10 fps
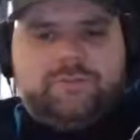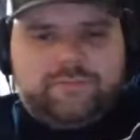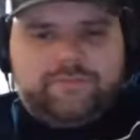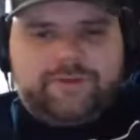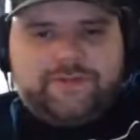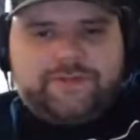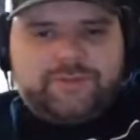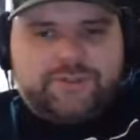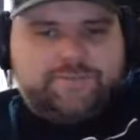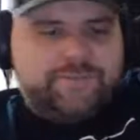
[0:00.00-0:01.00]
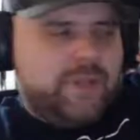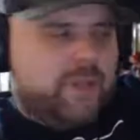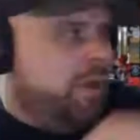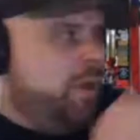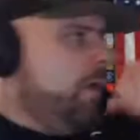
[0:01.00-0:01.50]
Eventually,
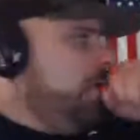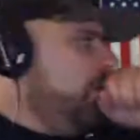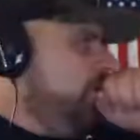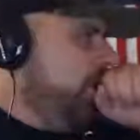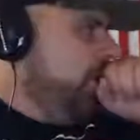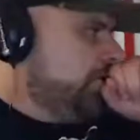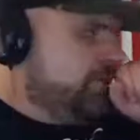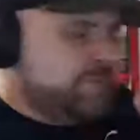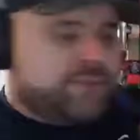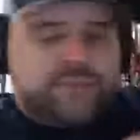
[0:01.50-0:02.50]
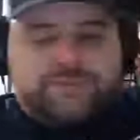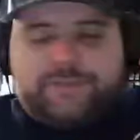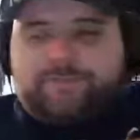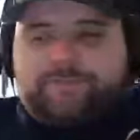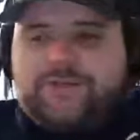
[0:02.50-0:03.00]
excuse me.
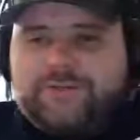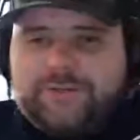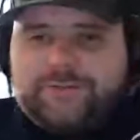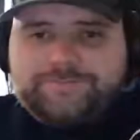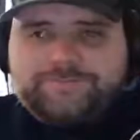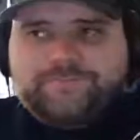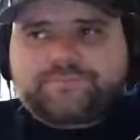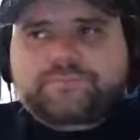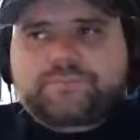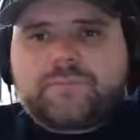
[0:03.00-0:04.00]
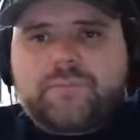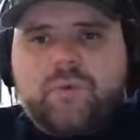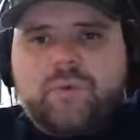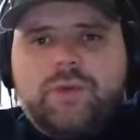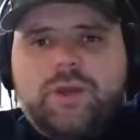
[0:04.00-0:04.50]
Eventually,
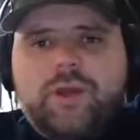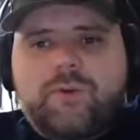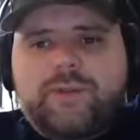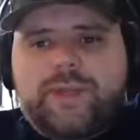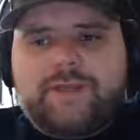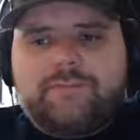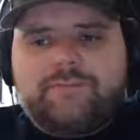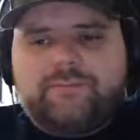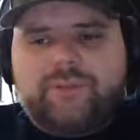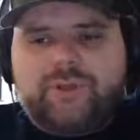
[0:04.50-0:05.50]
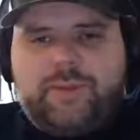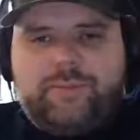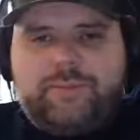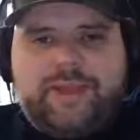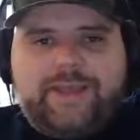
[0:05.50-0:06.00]
when that that
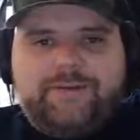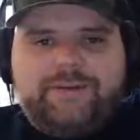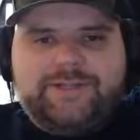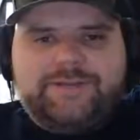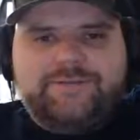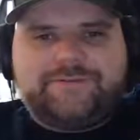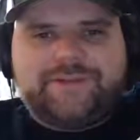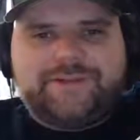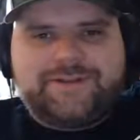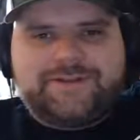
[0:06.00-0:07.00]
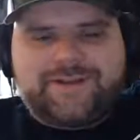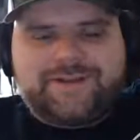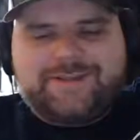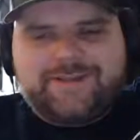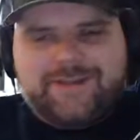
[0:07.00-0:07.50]
ban gets lifted in a
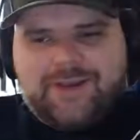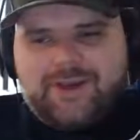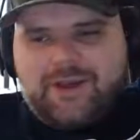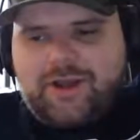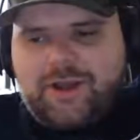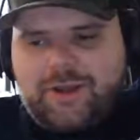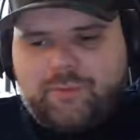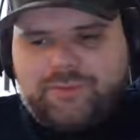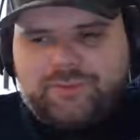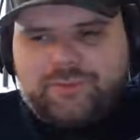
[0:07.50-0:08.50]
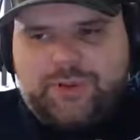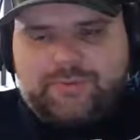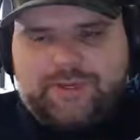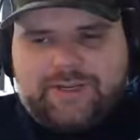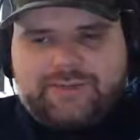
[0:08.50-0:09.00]
sense, which will probably be
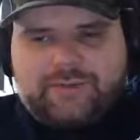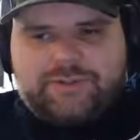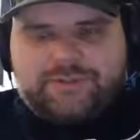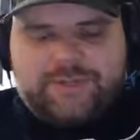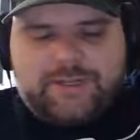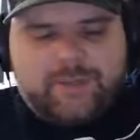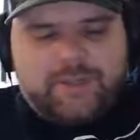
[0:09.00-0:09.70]
next month sometime,